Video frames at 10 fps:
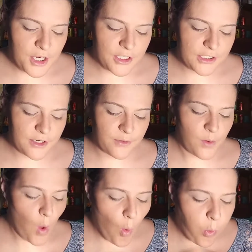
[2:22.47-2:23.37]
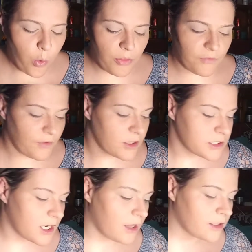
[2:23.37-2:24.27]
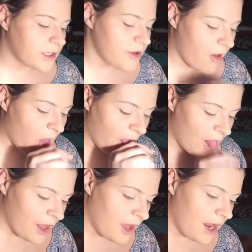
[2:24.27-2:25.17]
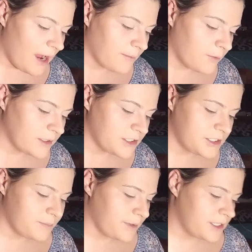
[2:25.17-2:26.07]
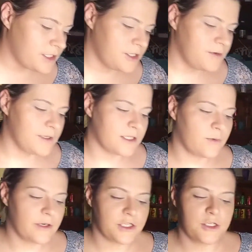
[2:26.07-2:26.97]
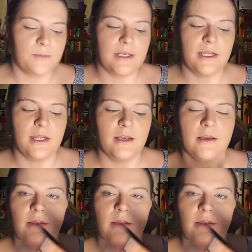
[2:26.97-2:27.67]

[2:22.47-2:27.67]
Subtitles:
So the first color I'm going to dip into is going to be